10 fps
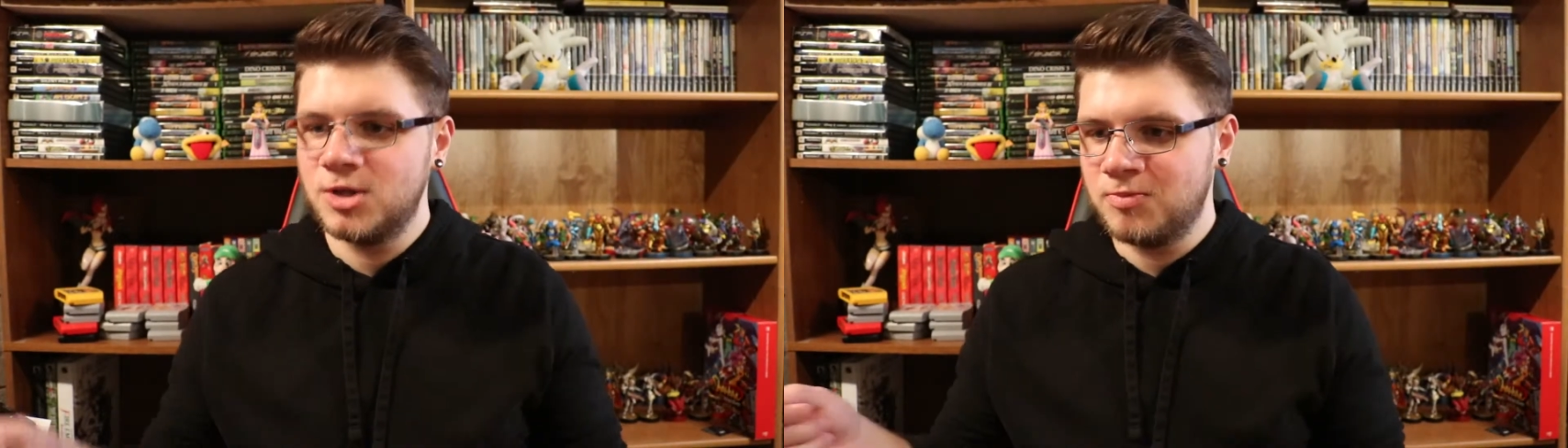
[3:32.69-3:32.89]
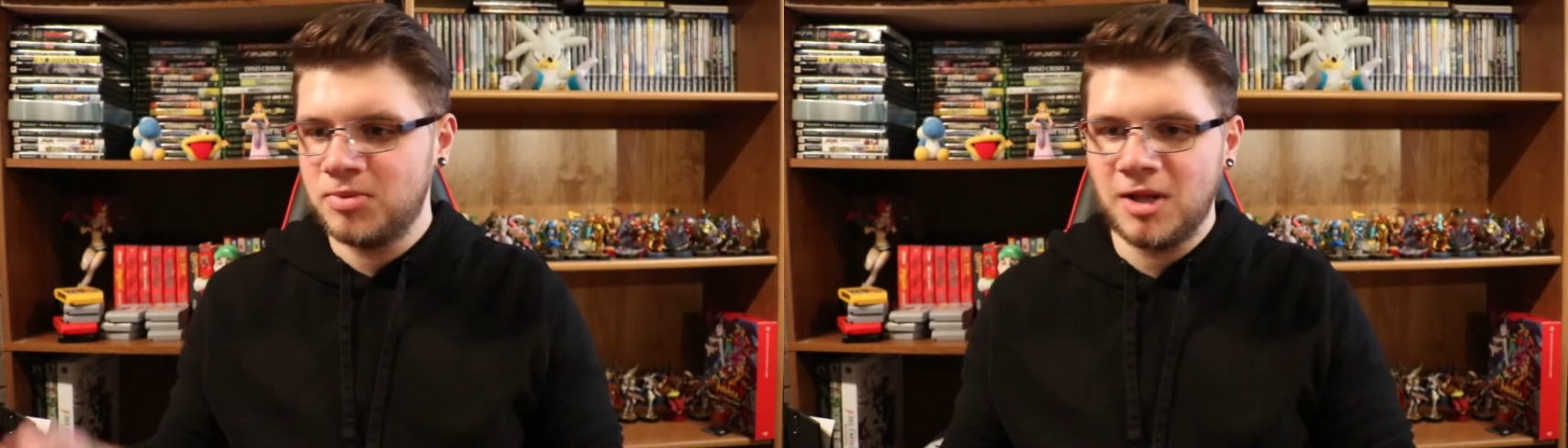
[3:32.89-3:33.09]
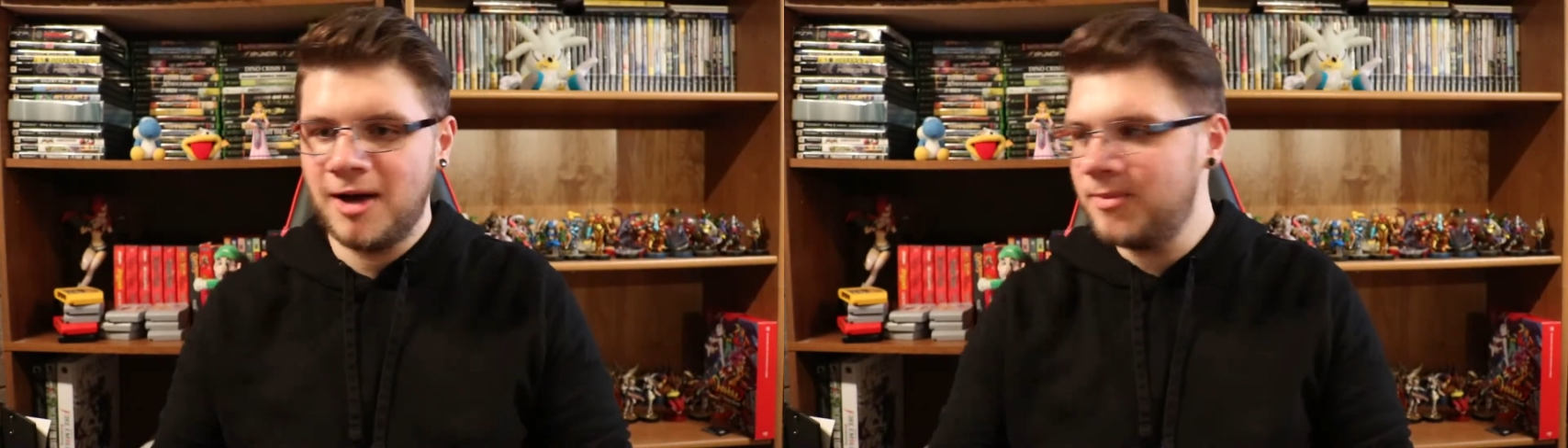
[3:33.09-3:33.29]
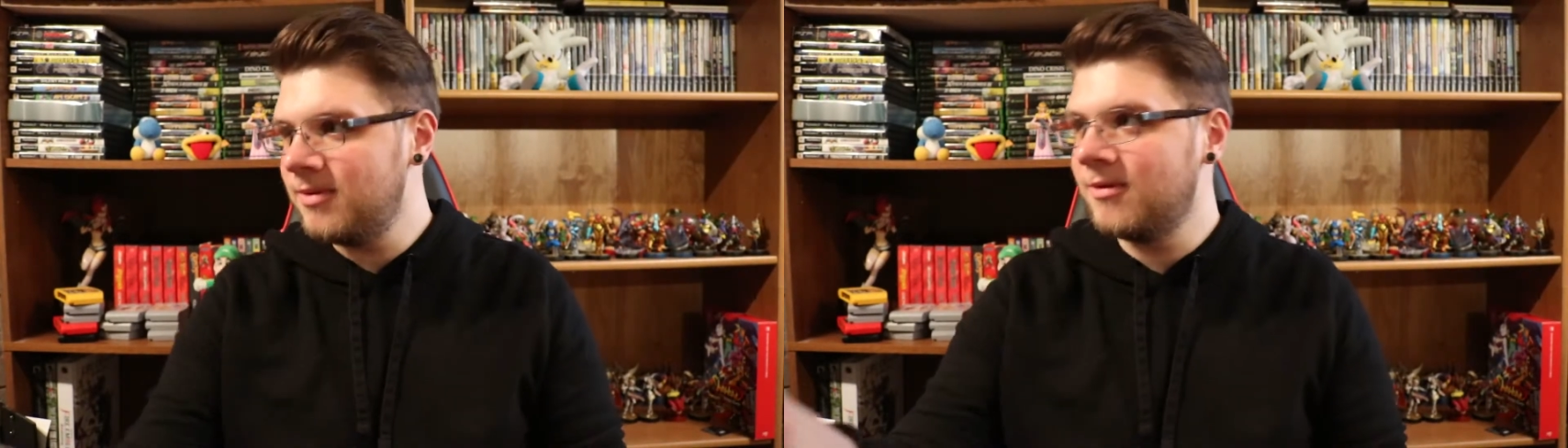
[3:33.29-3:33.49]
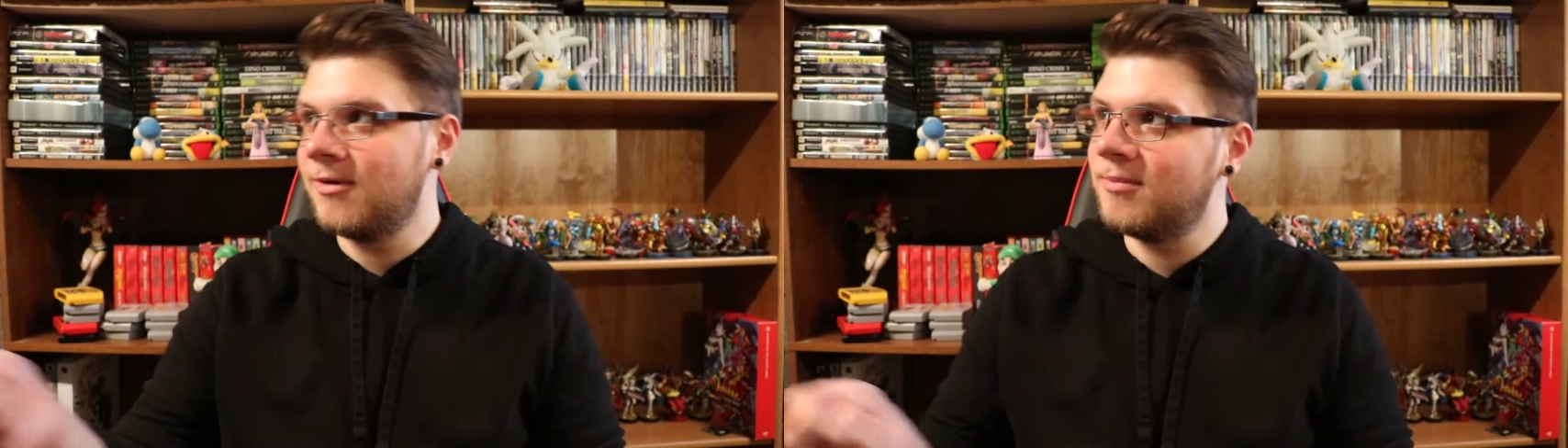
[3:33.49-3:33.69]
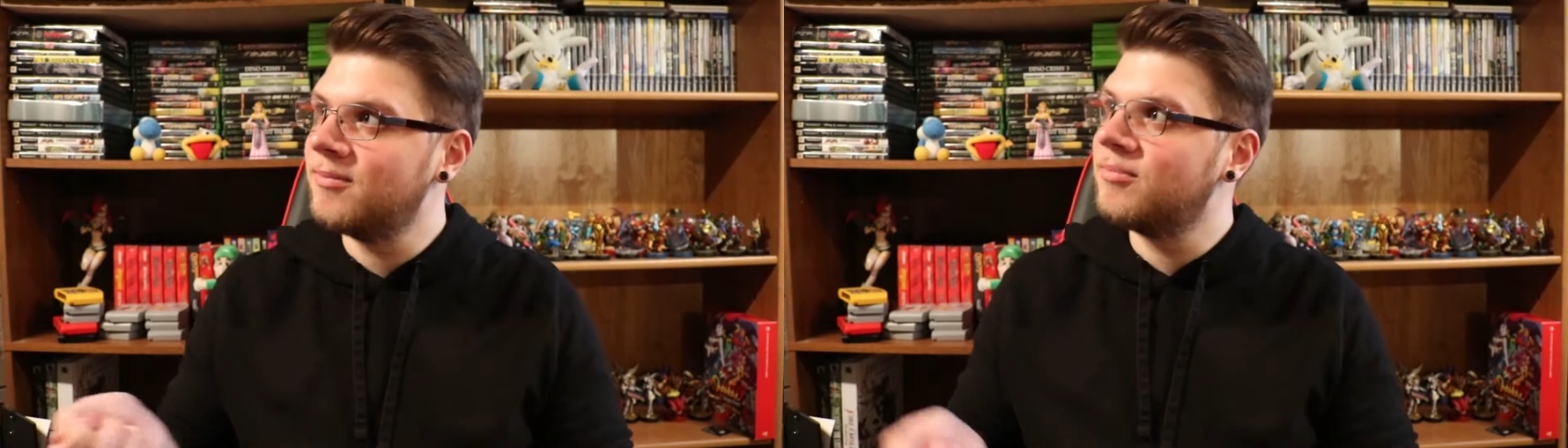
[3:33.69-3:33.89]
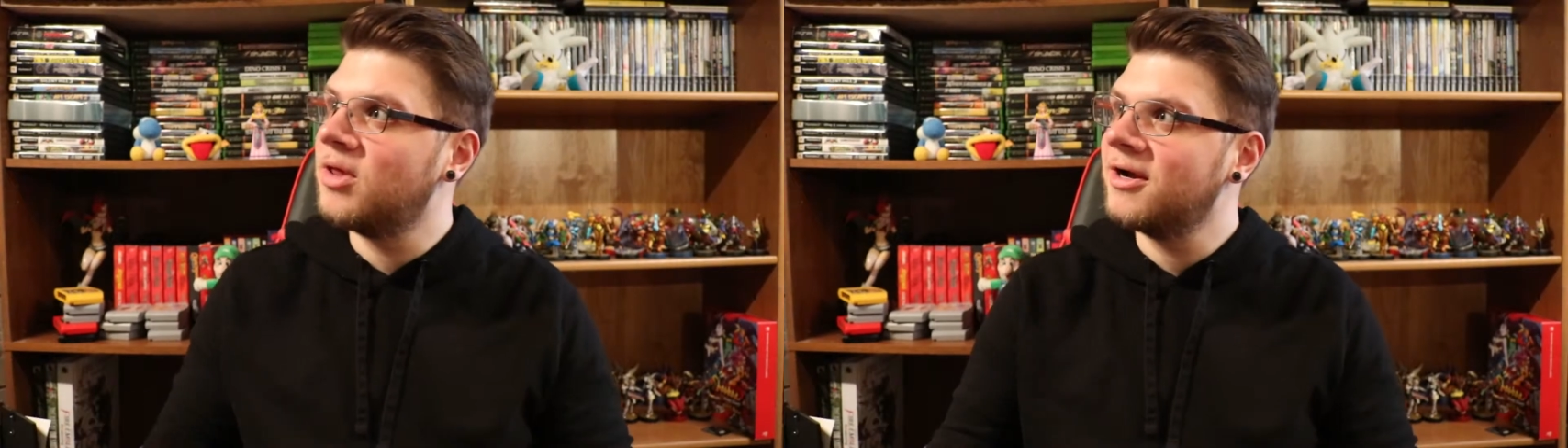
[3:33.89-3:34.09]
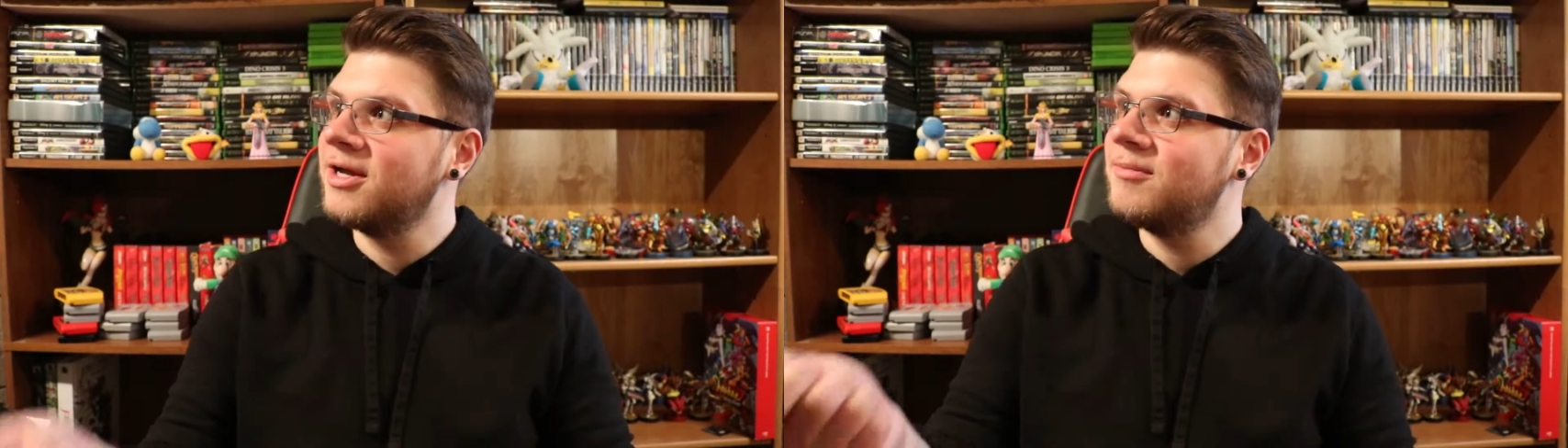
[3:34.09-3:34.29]
just plop it, or
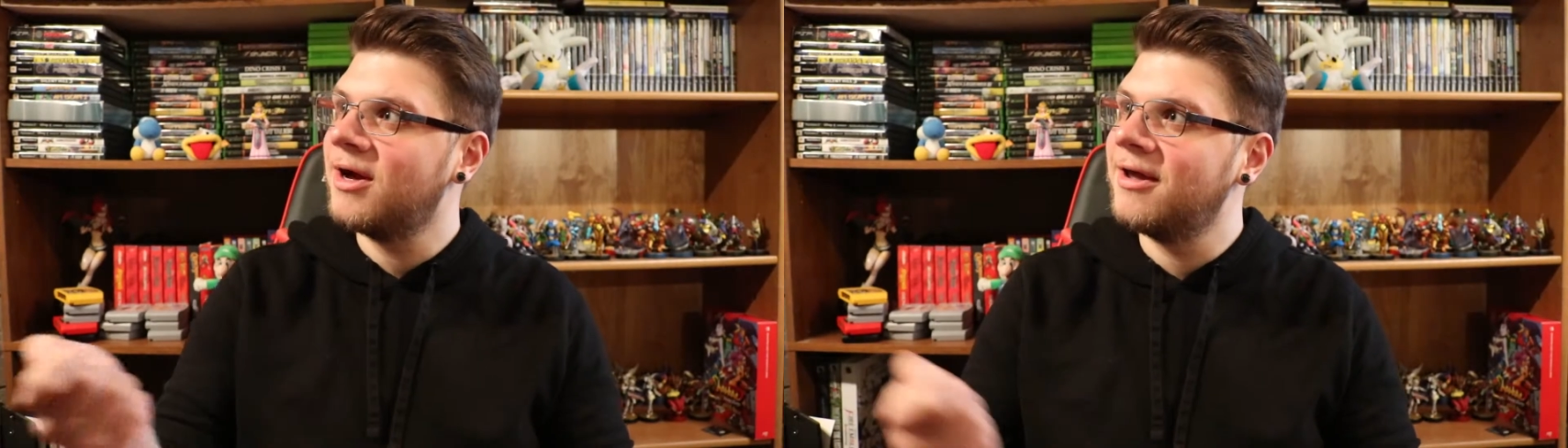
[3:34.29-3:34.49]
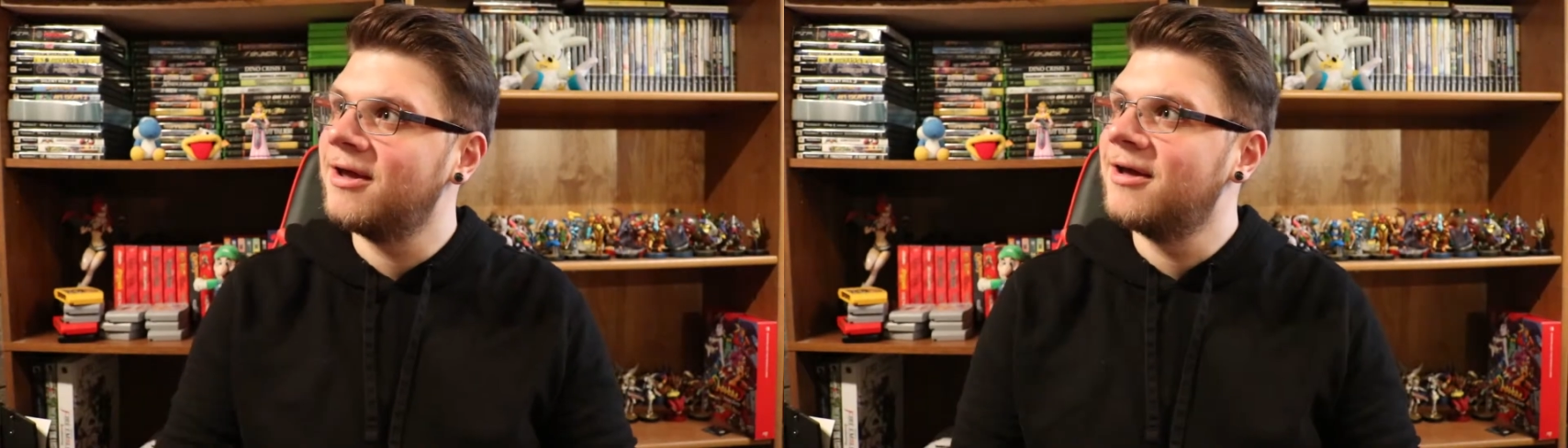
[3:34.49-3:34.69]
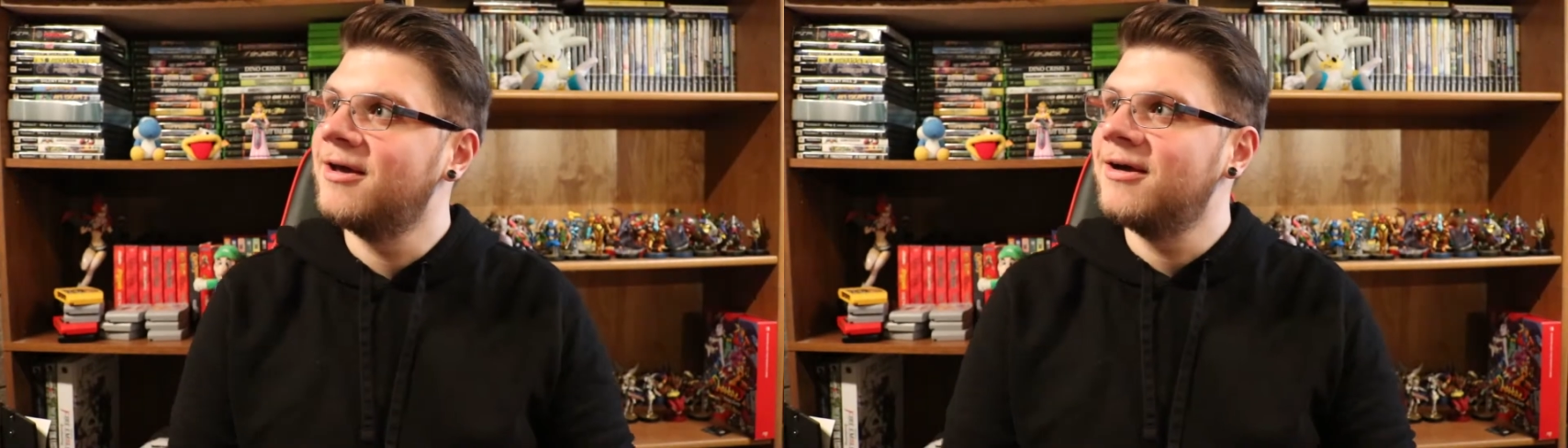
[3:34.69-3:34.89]
plug in my